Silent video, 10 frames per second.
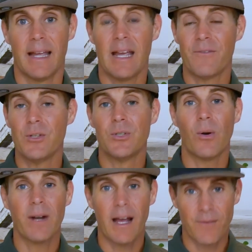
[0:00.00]
If you
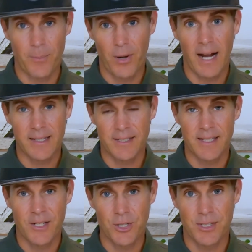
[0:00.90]
don't have a practice
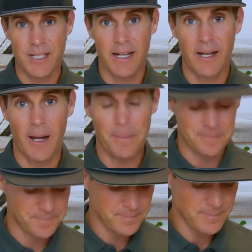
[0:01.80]
station set
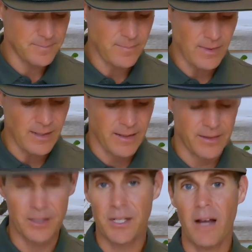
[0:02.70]
up,
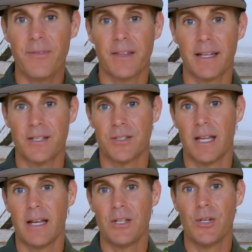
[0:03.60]
the tough thing is
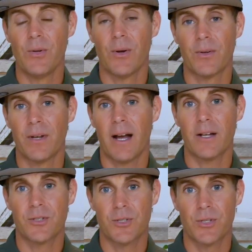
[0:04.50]
then you are
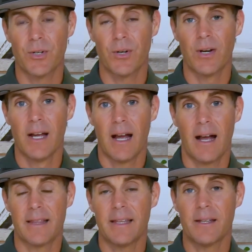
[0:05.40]
not sure,
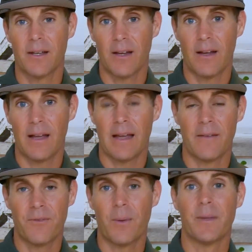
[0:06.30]
I think,
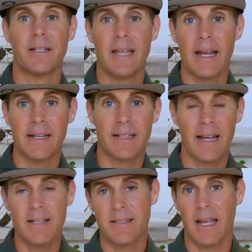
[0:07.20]
from a
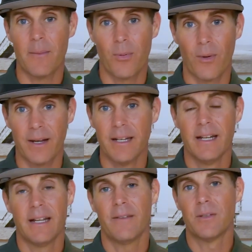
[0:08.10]
day-to-day standpoint,
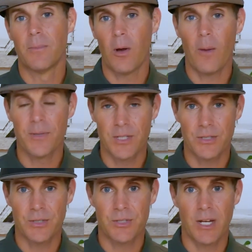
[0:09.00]
if the ball
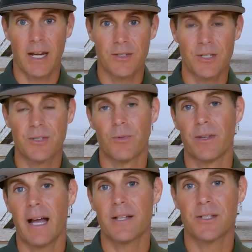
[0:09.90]
position changes,
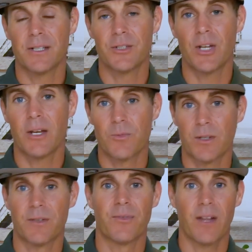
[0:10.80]
well, that's going to change
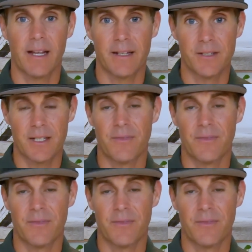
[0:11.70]
what the flight is.